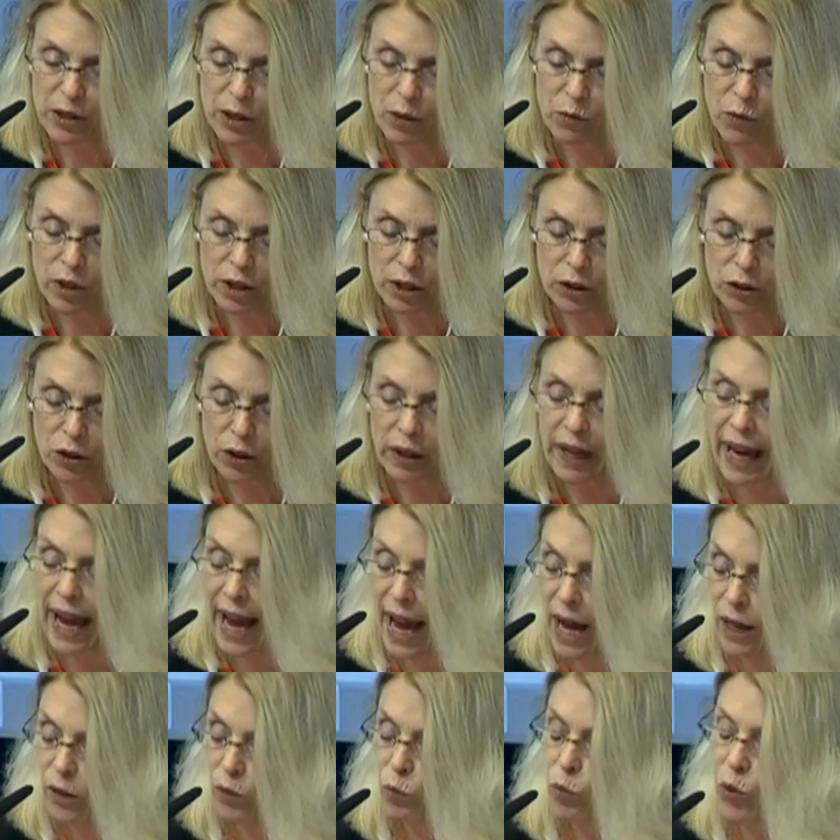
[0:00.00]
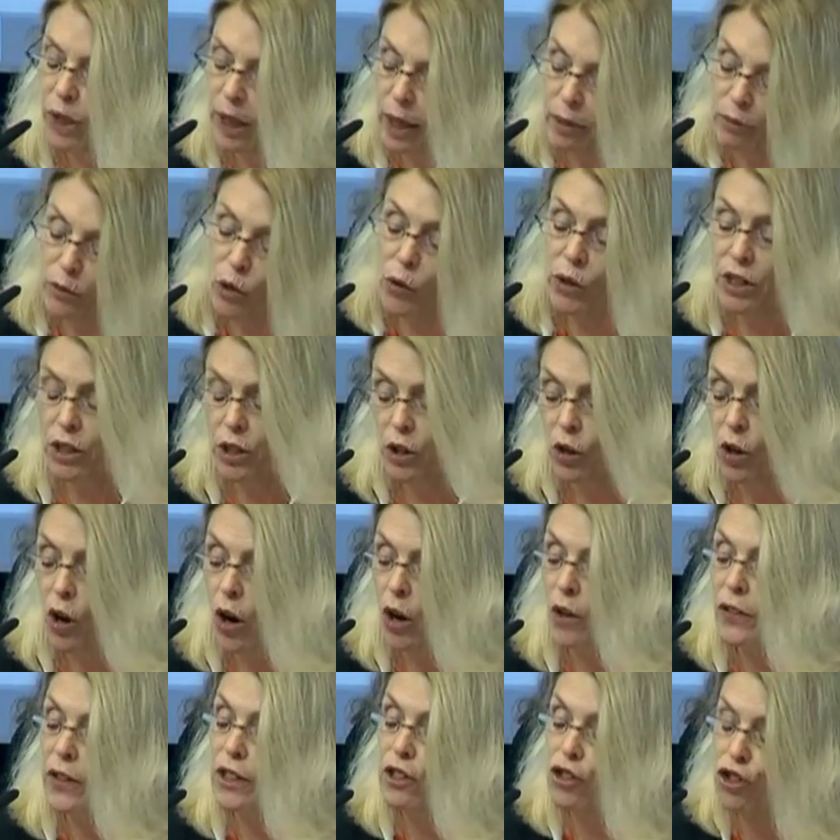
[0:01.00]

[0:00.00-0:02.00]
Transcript: I want to look at what I'm going to call the